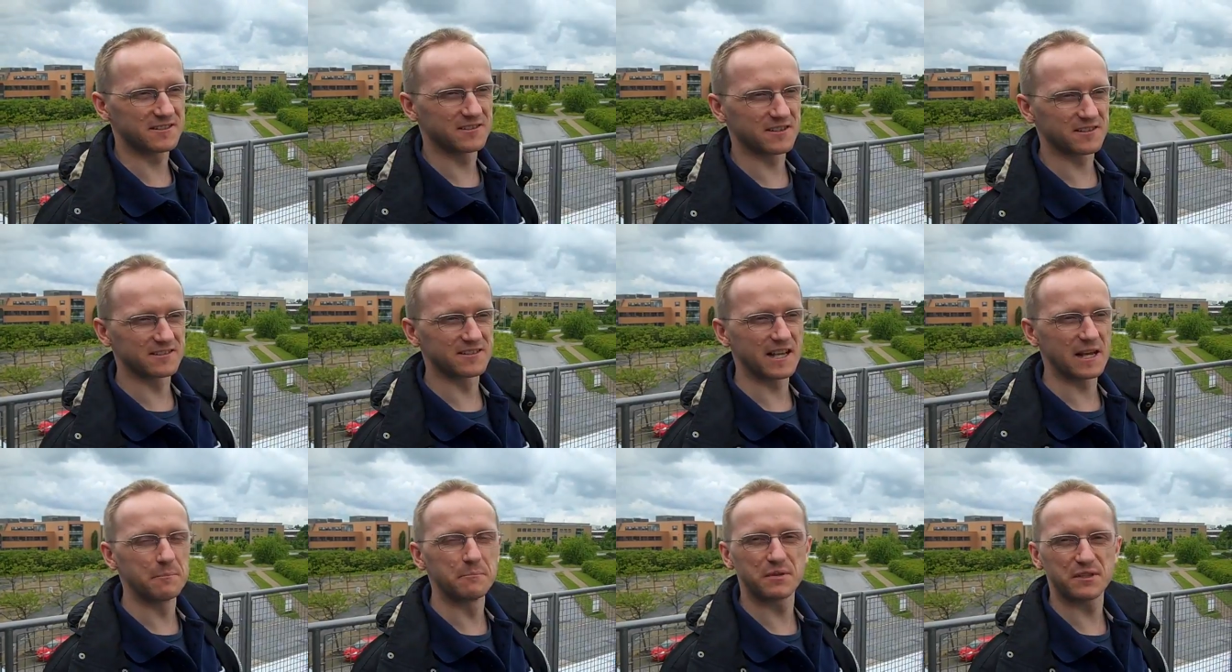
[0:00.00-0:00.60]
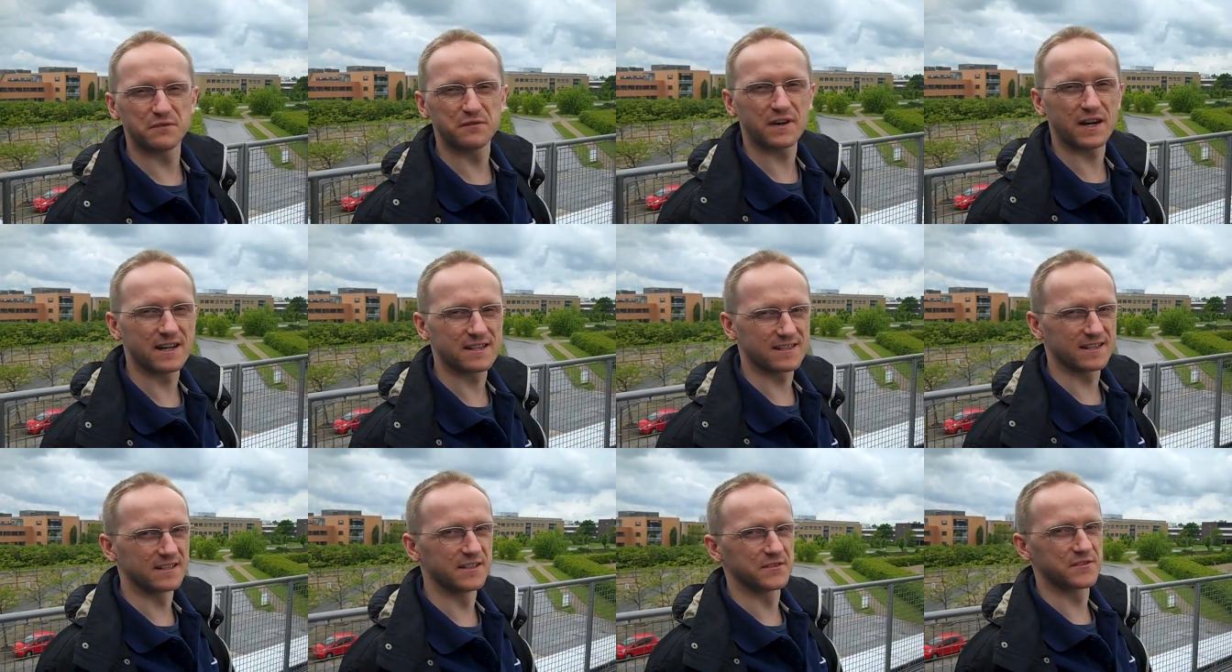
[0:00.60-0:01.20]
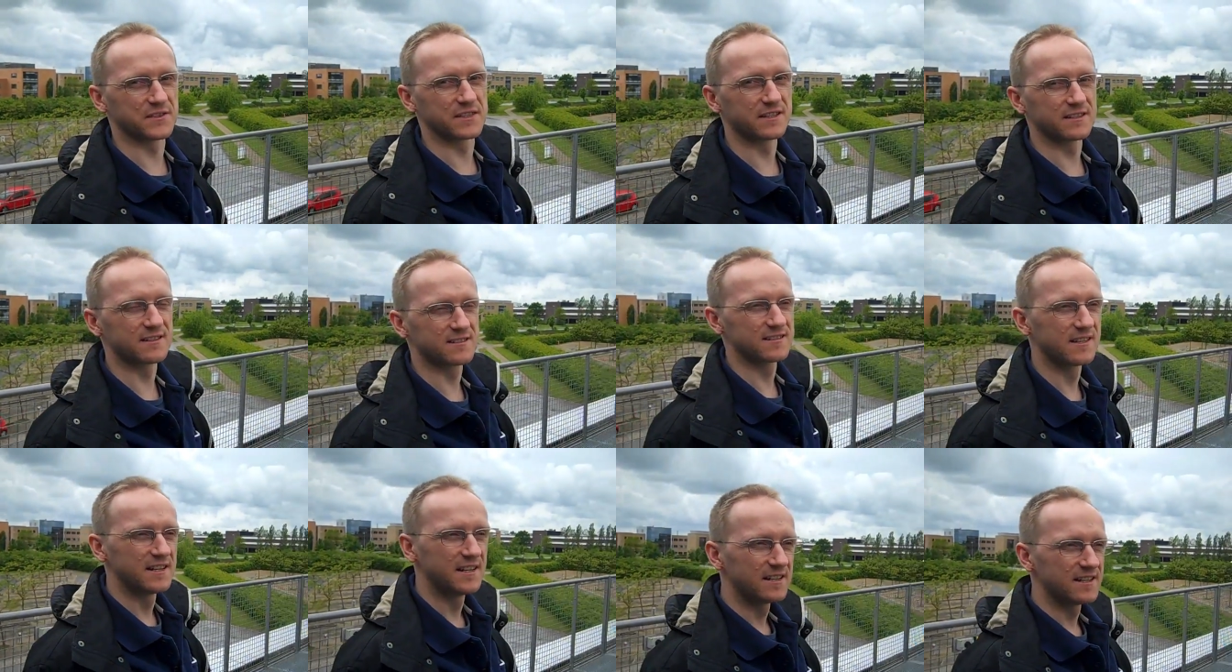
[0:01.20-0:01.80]
doesn't amplify anything.
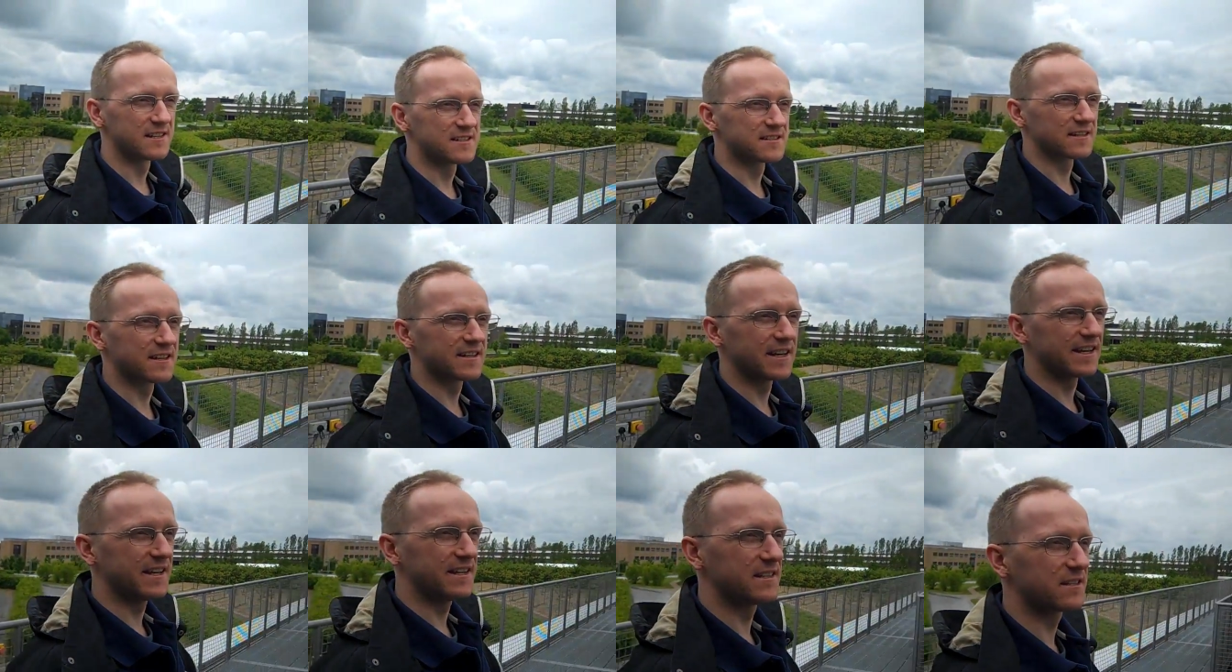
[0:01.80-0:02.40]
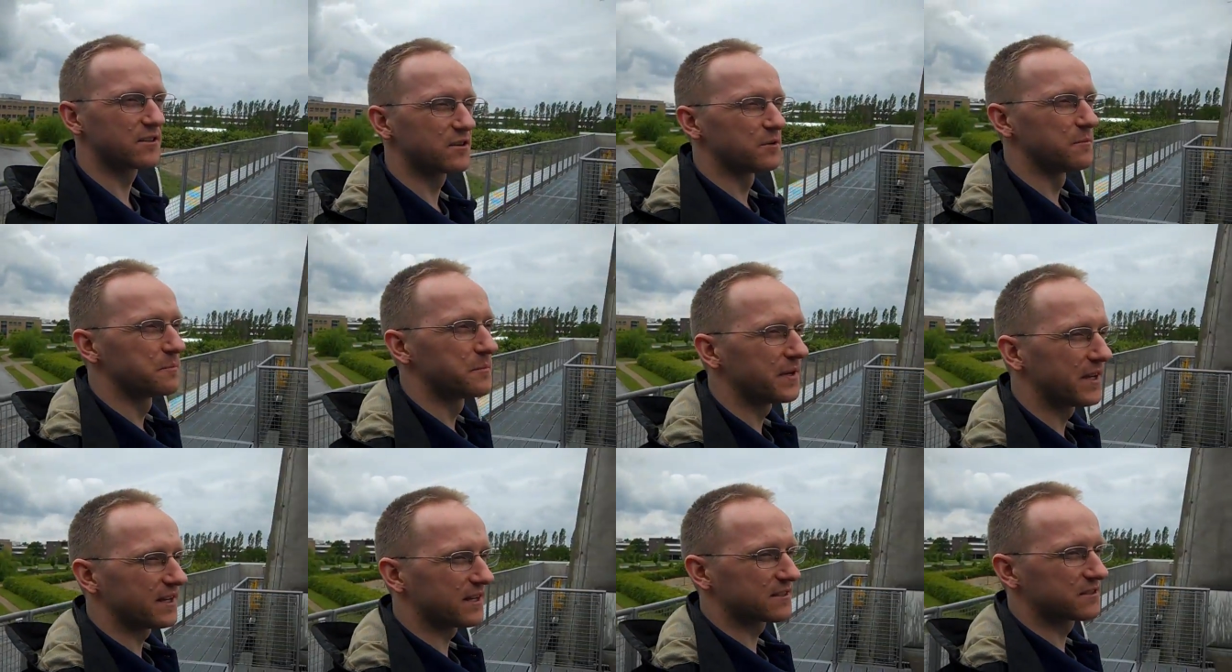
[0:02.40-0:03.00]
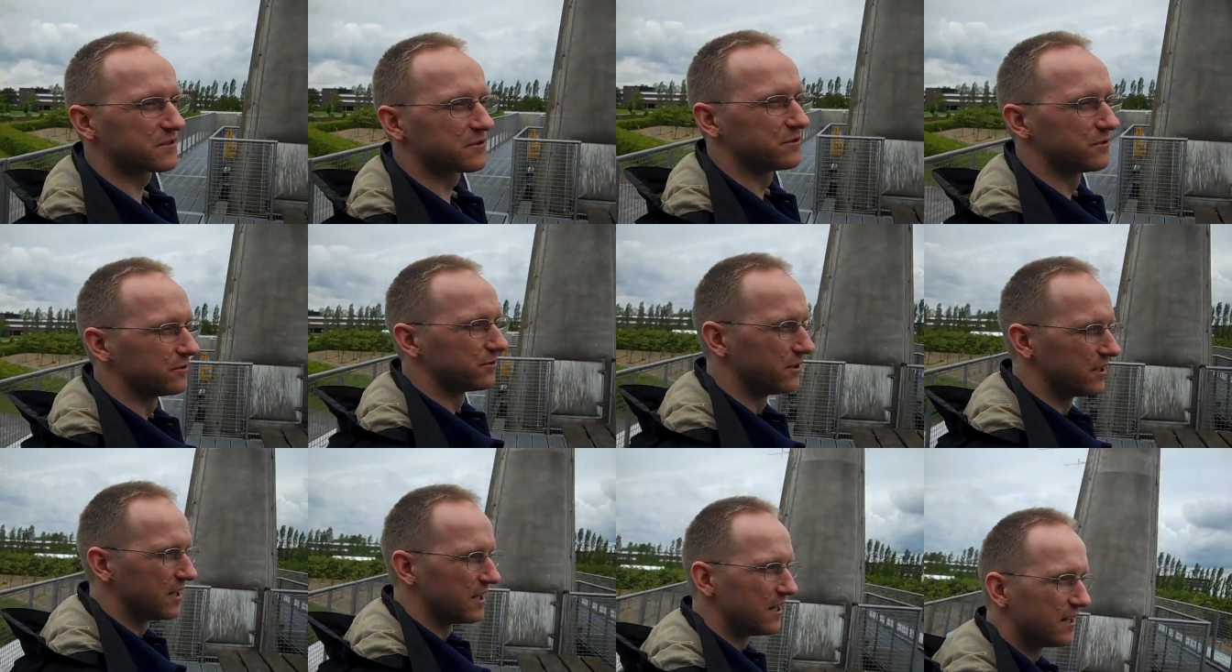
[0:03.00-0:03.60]
It's a gain compared to